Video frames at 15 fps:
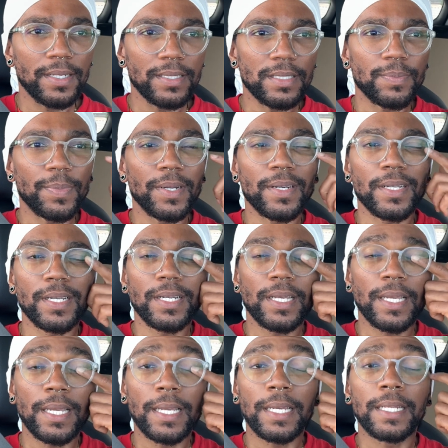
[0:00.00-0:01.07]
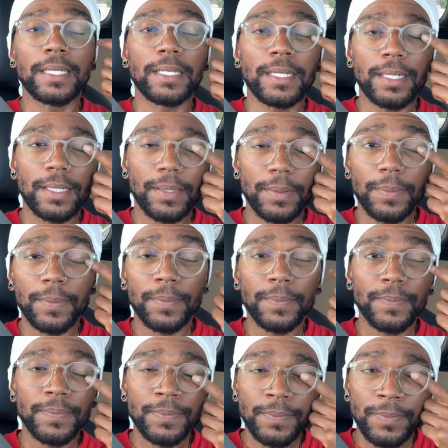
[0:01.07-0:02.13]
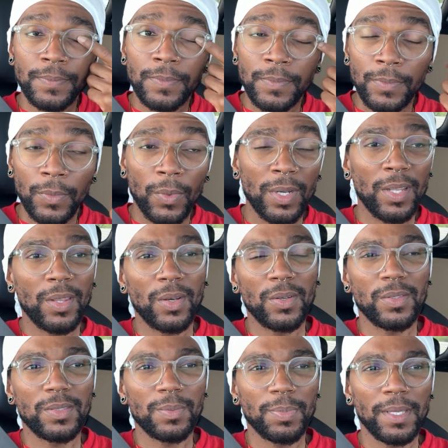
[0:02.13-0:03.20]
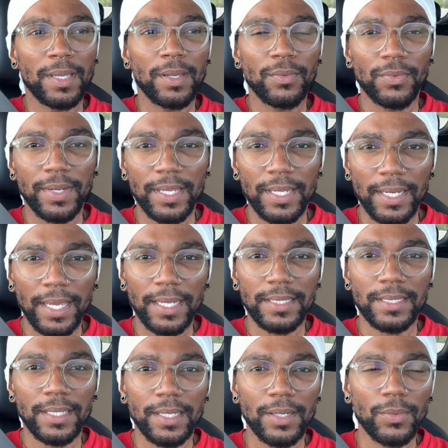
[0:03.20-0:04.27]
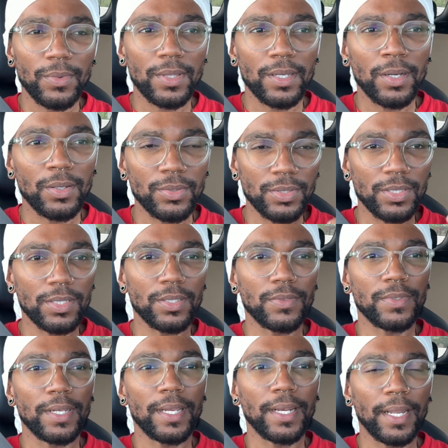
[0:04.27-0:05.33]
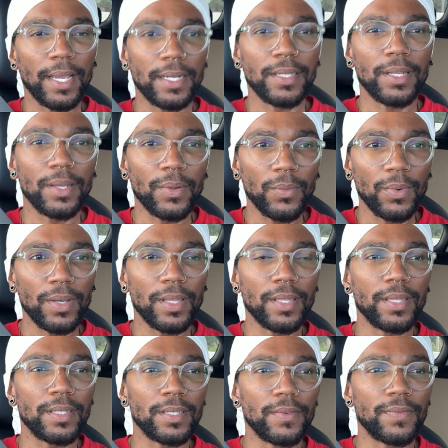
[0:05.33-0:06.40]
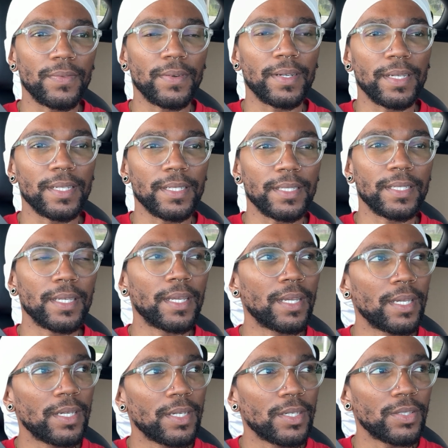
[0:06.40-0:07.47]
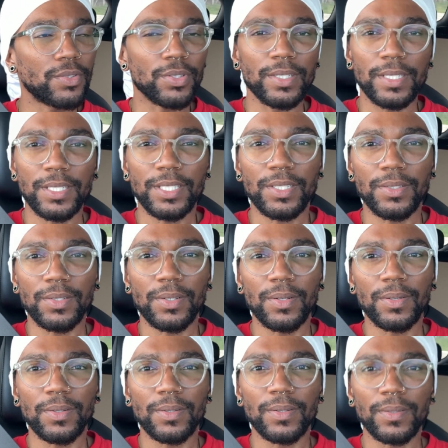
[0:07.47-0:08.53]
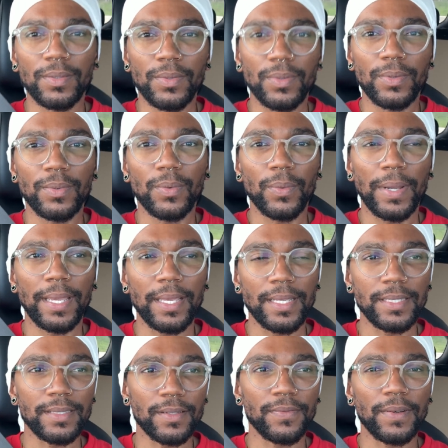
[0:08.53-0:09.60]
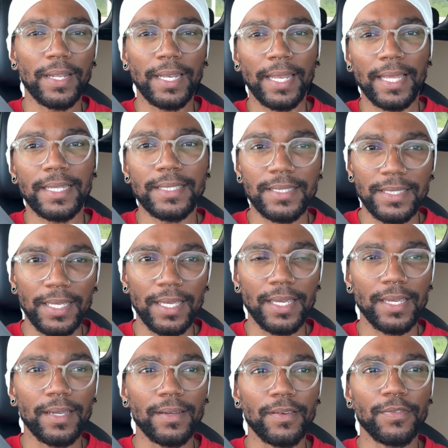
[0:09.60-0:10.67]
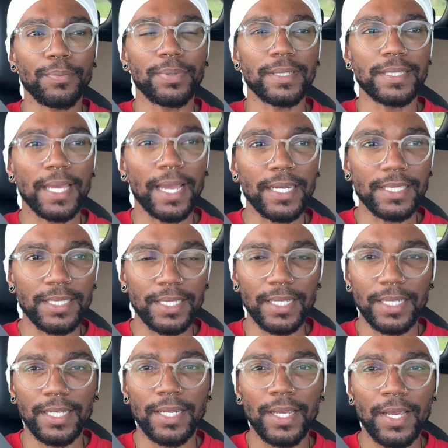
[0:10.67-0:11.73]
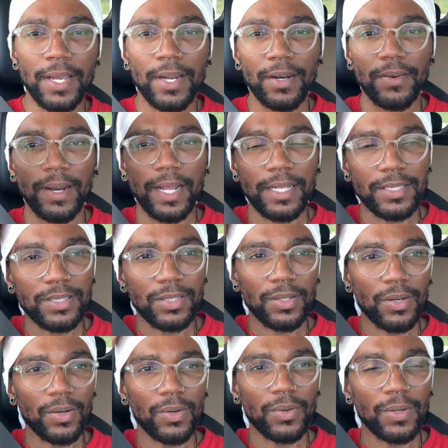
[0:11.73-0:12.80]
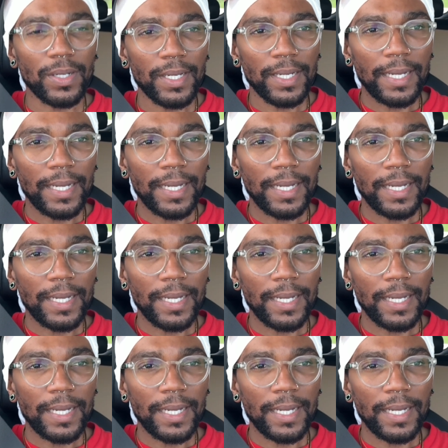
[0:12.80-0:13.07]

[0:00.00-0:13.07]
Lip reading: and spirit. And one of those being reconnecting with culture, reconnecting with different traditional ways of cleansing, of protection, right? So,